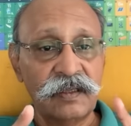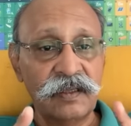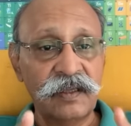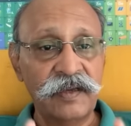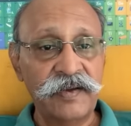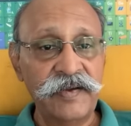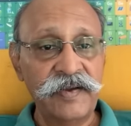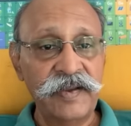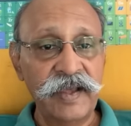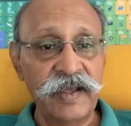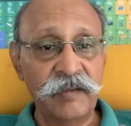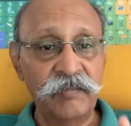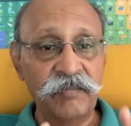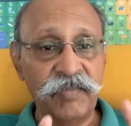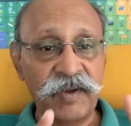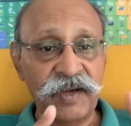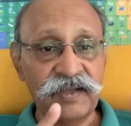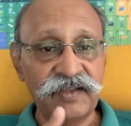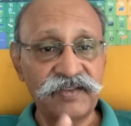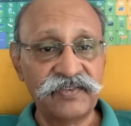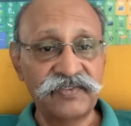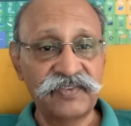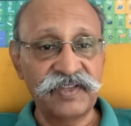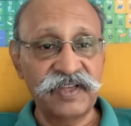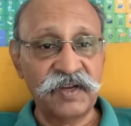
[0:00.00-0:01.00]

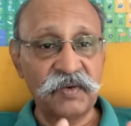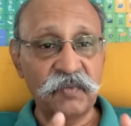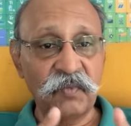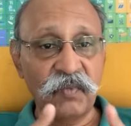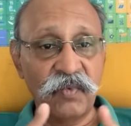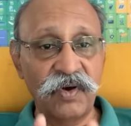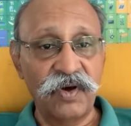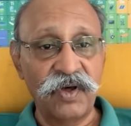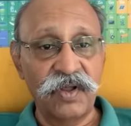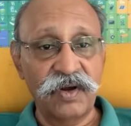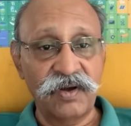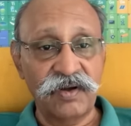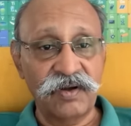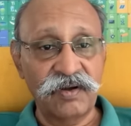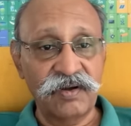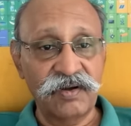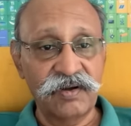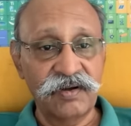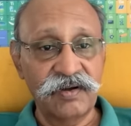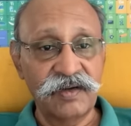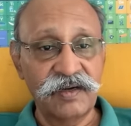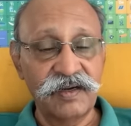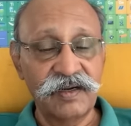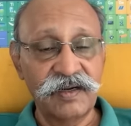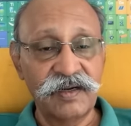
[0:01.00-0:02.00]
India-Pakistan war
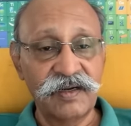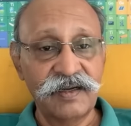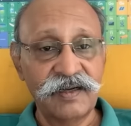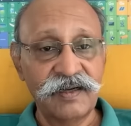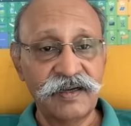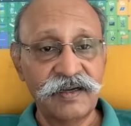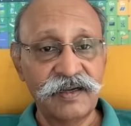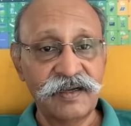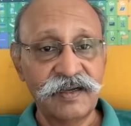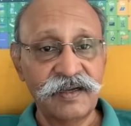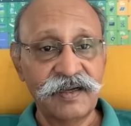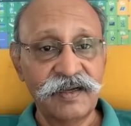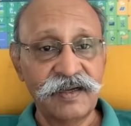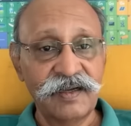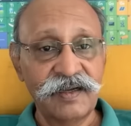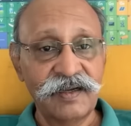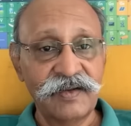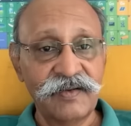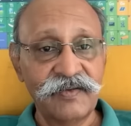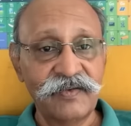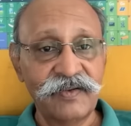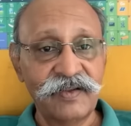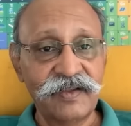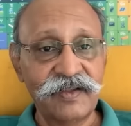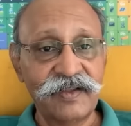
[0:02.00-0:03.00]

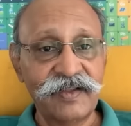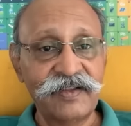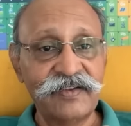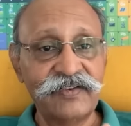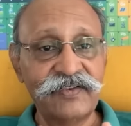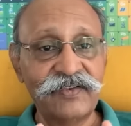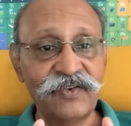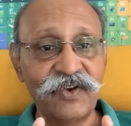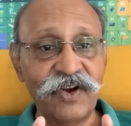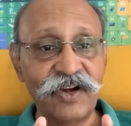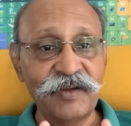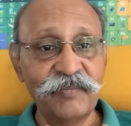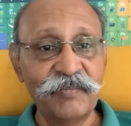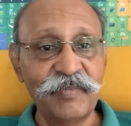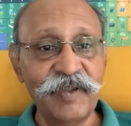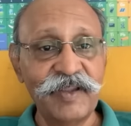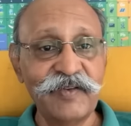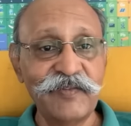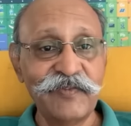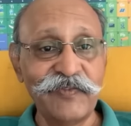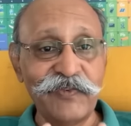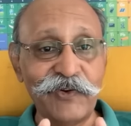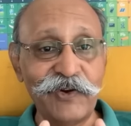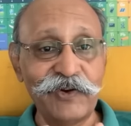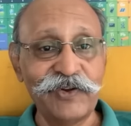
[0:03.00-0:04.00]
is not
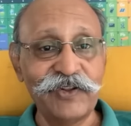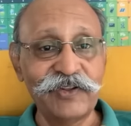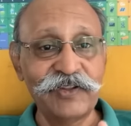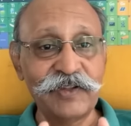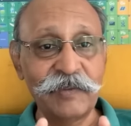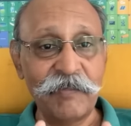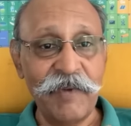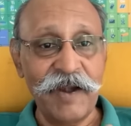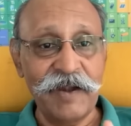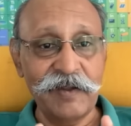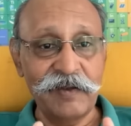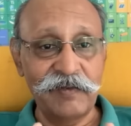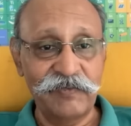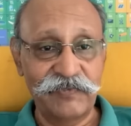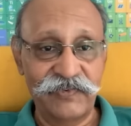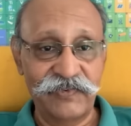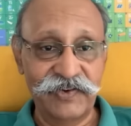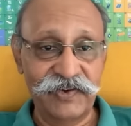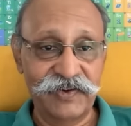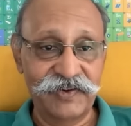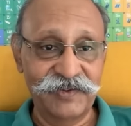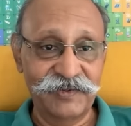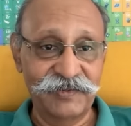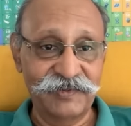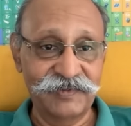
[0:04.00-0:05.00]
being fought on the
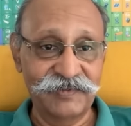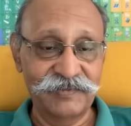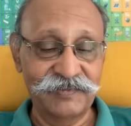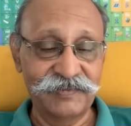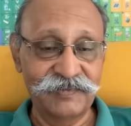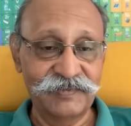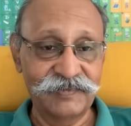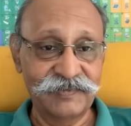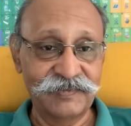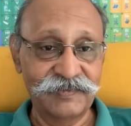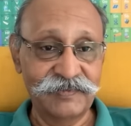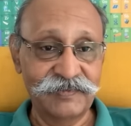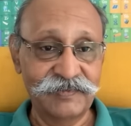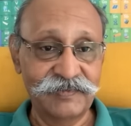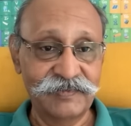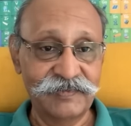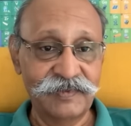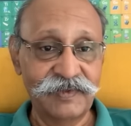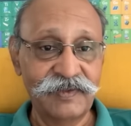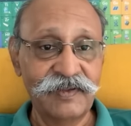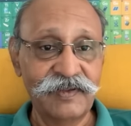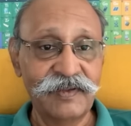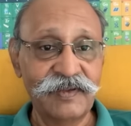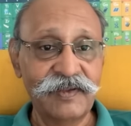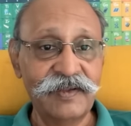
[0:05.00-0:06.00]
battlefield.
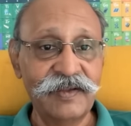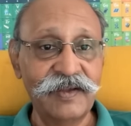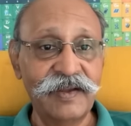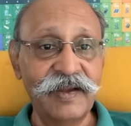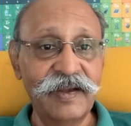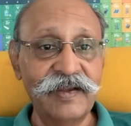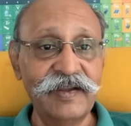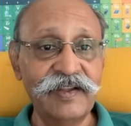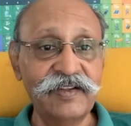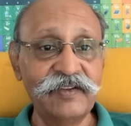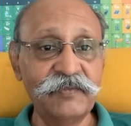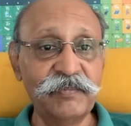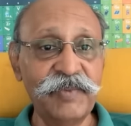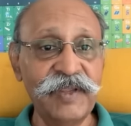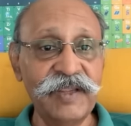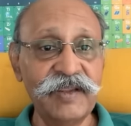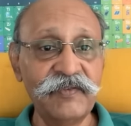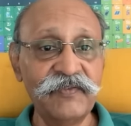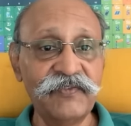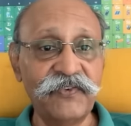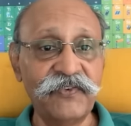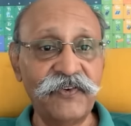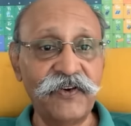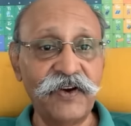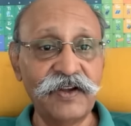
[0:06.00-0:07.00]
It is being
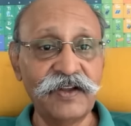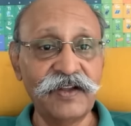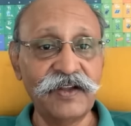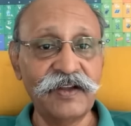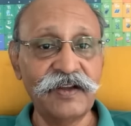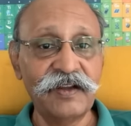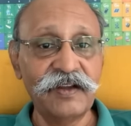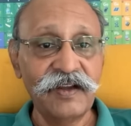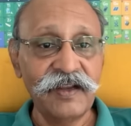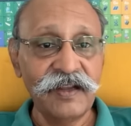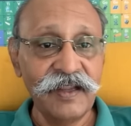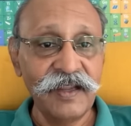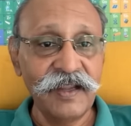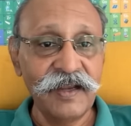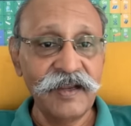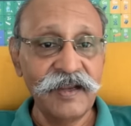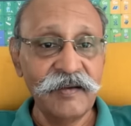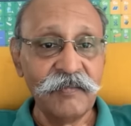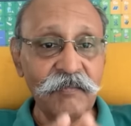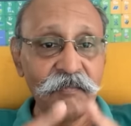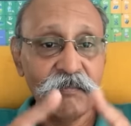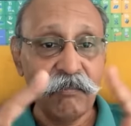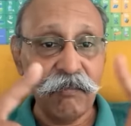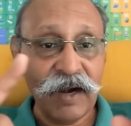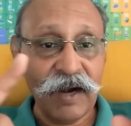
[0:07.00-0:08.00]
fought
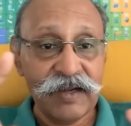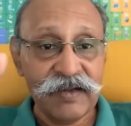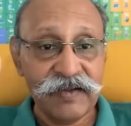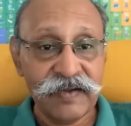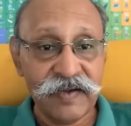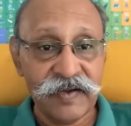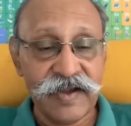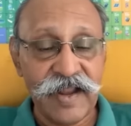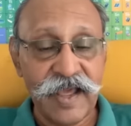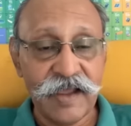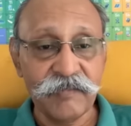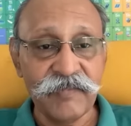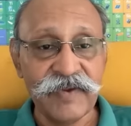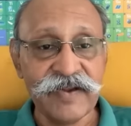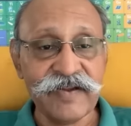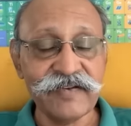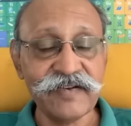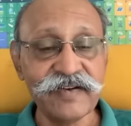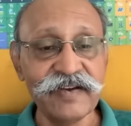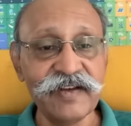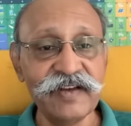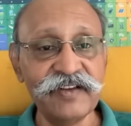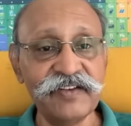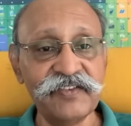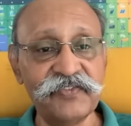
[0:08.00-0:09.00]
in
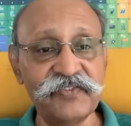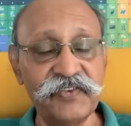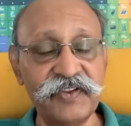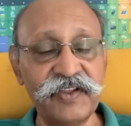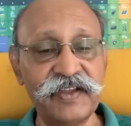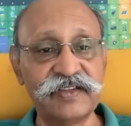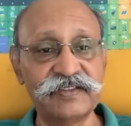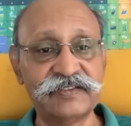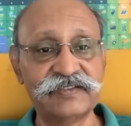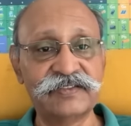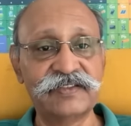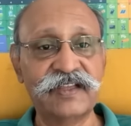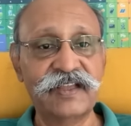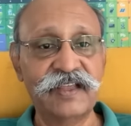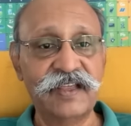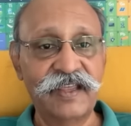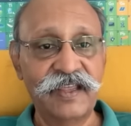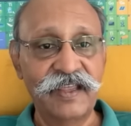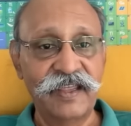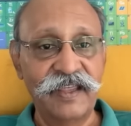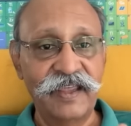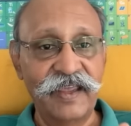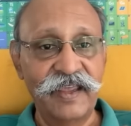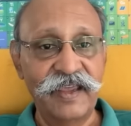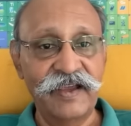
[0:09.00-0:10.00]
multidimensional spheres:
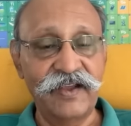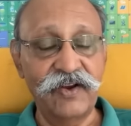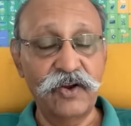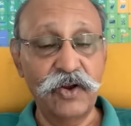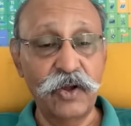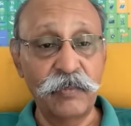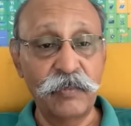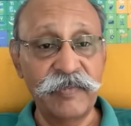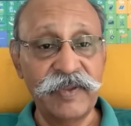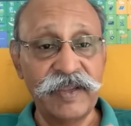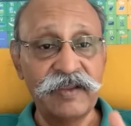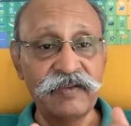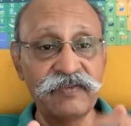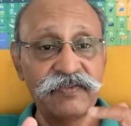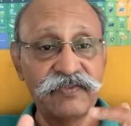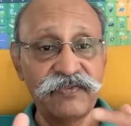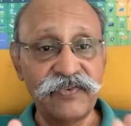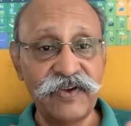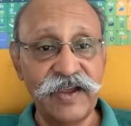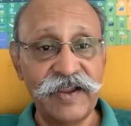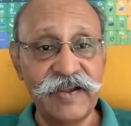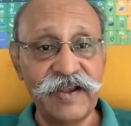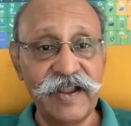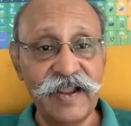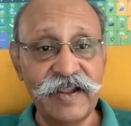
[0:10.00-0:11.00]
economic,
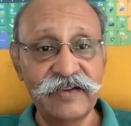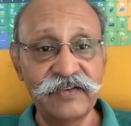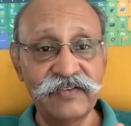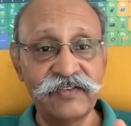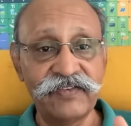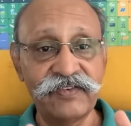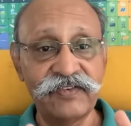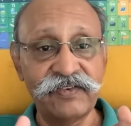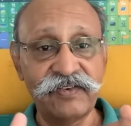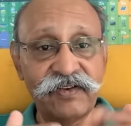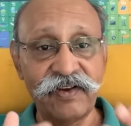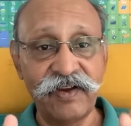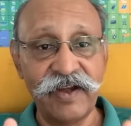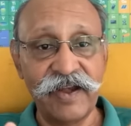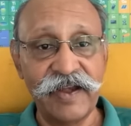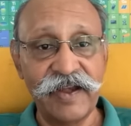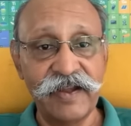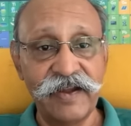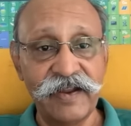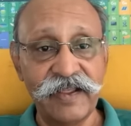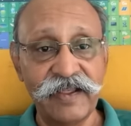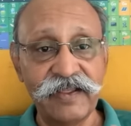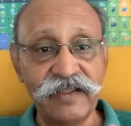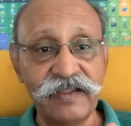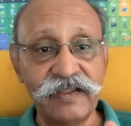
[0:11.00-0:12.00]
finance,
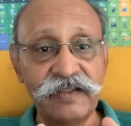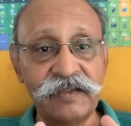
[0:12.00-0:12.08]
trade.